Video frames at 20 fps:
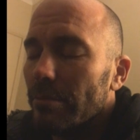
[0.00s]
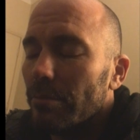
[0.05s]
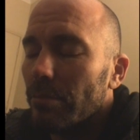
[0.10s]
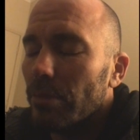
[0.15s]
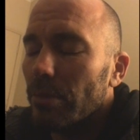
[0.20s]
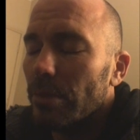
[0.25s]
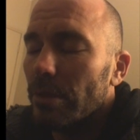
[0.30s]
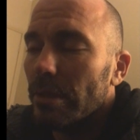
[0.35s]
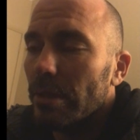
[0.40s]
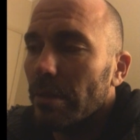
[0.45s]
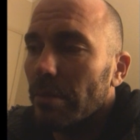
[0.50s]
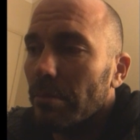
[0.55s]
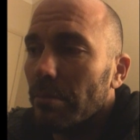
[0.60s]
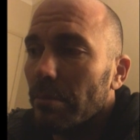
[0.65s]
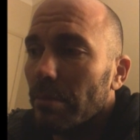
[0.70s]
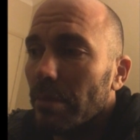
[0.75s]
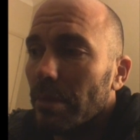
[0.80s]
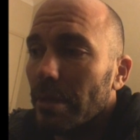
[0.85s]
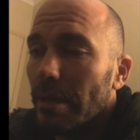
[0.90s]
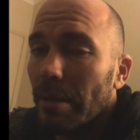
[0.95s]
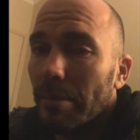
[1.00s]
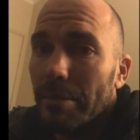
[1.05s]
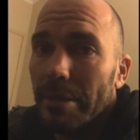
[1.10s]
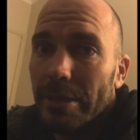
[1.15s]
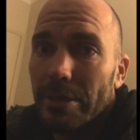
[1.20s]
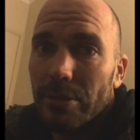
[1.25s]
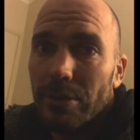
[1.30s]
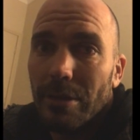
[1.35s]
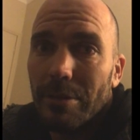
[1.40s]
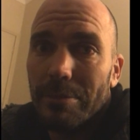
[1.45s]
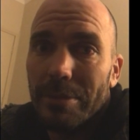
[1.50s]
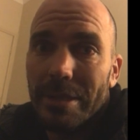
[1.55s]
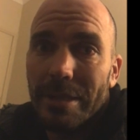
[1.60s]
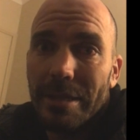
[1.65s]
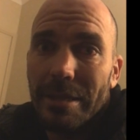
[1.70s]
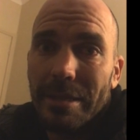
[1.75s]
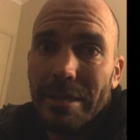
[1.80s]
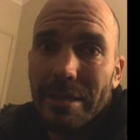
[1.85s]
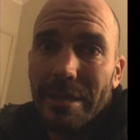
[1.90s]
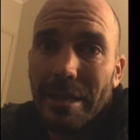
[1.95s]
put some numbing drops
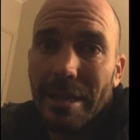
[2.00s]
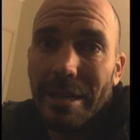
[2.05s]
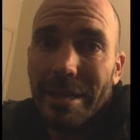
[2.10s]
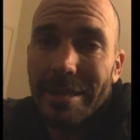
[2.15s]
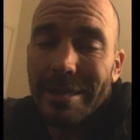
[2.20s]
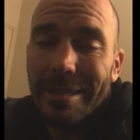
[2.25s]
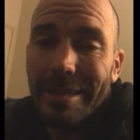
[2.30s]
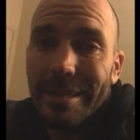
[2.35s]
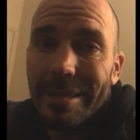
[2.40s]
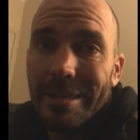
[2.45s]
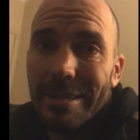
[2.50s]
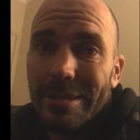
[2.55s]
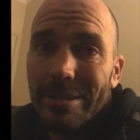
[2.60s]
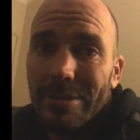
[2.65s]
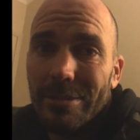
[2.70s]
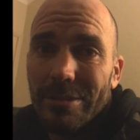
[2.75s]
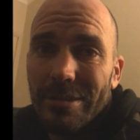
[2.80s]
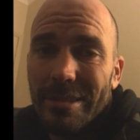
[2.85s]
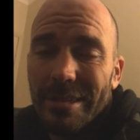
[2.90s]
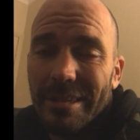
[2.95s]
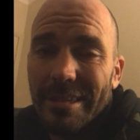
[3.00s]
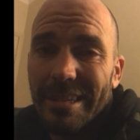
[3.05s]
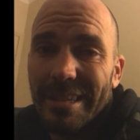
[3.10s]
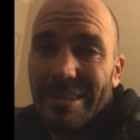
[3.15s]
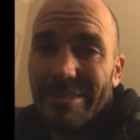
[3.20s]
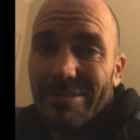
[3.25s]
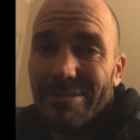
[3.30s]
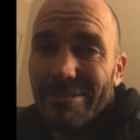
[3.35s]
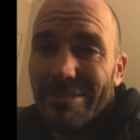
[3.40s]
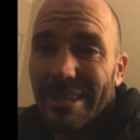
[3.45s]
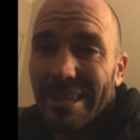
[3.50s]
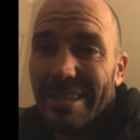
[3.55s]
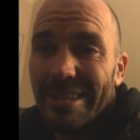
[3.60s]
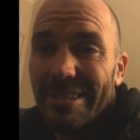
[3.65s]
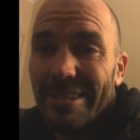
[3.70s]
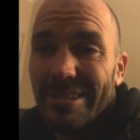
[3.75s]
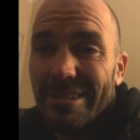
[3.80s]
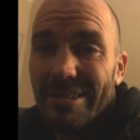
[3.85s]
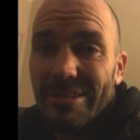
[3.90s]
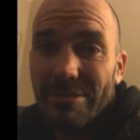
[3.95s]
in and then used a needle
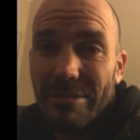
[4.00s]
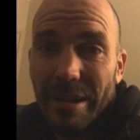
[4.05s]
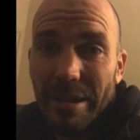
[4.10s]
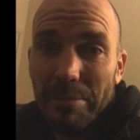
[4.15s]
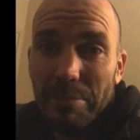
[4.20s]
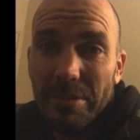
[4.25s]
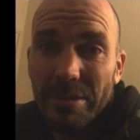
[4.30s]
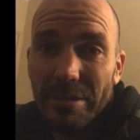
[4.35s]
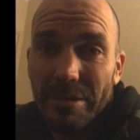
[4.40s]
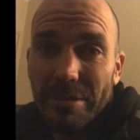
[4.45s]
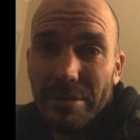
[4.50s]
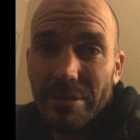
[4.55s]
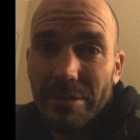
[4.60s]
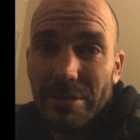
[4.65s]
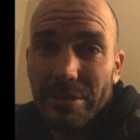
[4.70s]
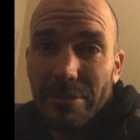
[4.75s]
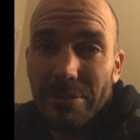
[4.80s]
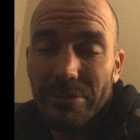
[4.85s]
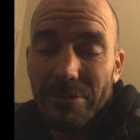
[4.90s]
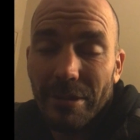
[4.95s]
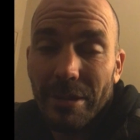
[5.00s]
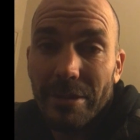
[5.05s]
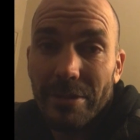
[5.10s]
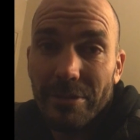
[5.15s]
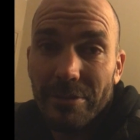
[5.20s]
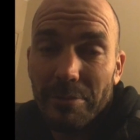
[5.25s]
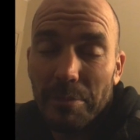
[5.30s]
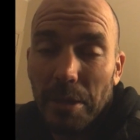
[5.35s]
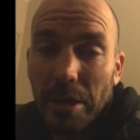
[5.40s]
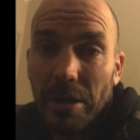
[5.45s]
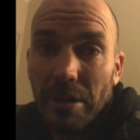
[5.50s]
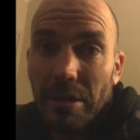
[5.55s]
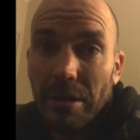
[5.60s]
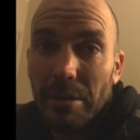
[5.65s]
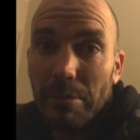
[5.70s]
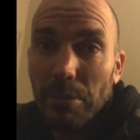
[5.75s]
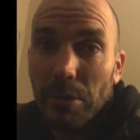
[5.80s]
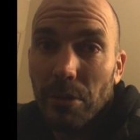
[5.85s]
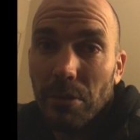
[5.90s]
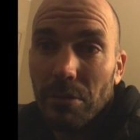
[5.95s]
and scraped the front of my
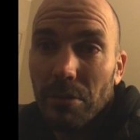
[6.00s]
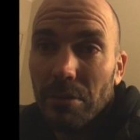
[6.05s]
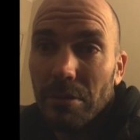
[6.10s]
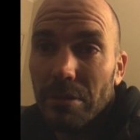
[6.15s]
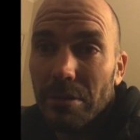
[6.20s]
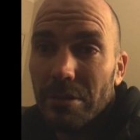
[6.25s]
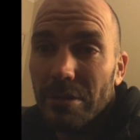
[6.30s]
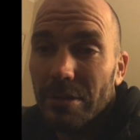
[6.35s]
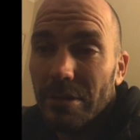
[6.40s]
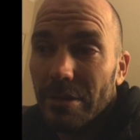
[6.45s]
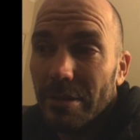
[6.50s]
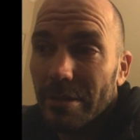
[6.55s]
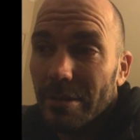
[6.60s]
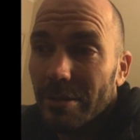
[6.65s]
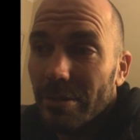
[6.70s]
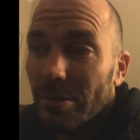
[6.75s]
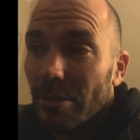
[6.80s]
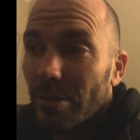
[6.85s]
eyeball and